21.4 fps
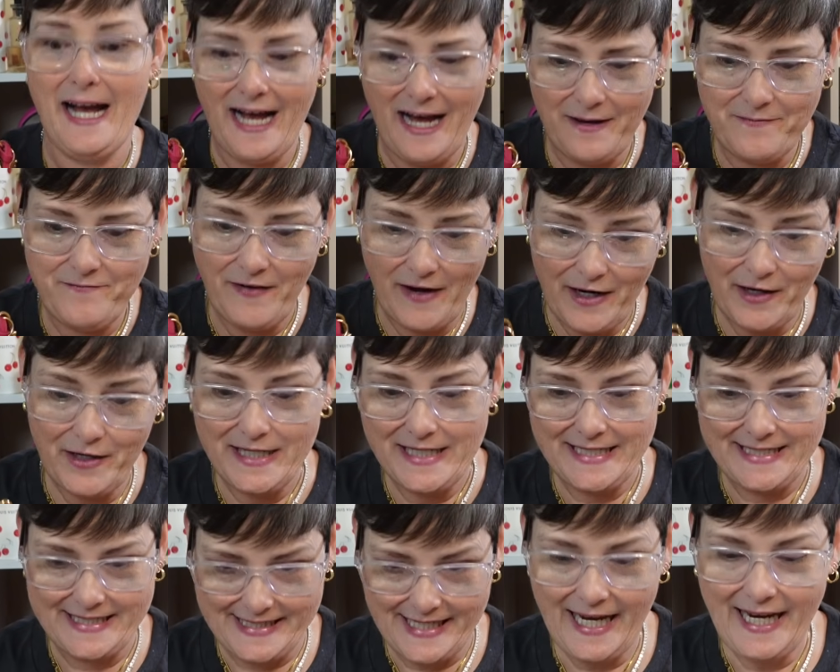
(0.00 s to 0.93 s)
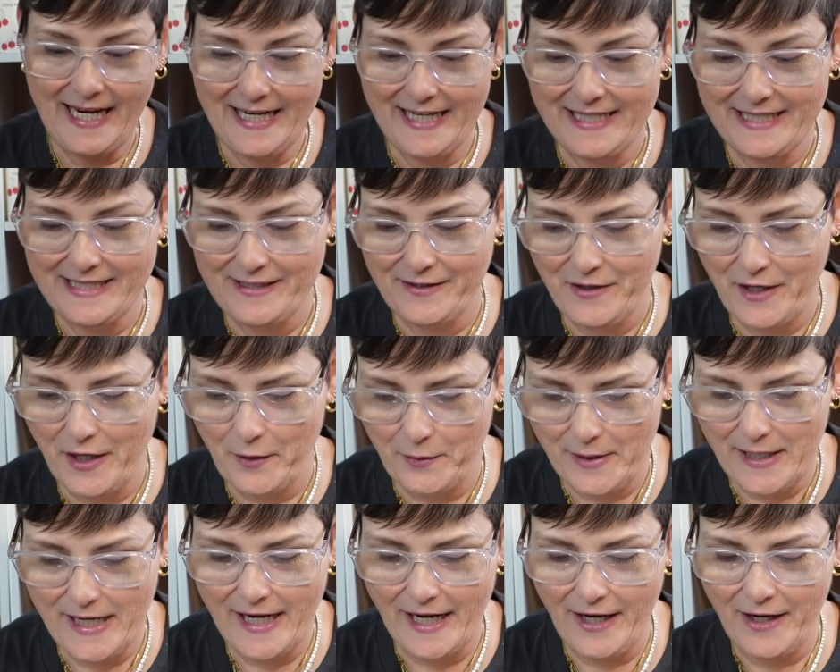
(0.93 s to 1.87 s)
I'm very excited. So there
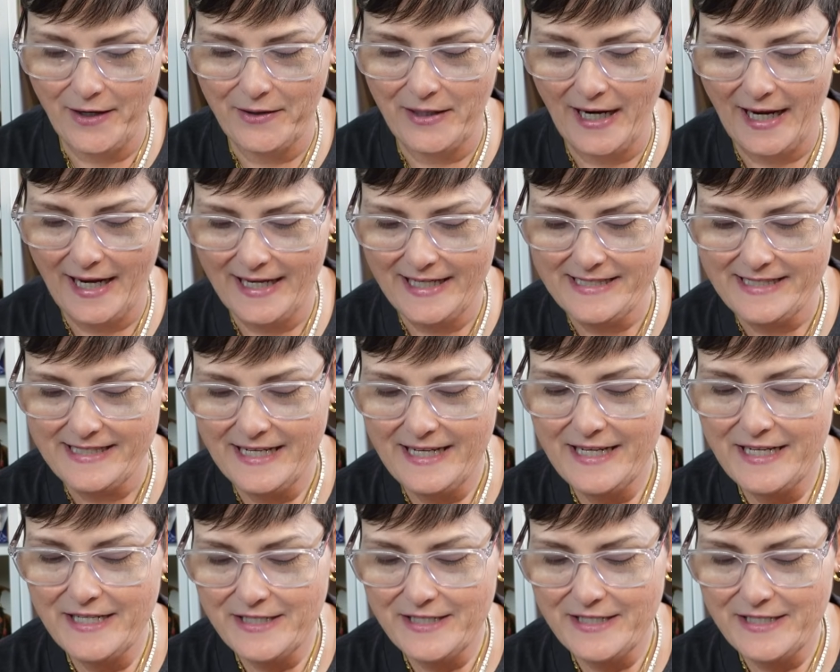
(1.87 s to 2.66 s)
we go, guys.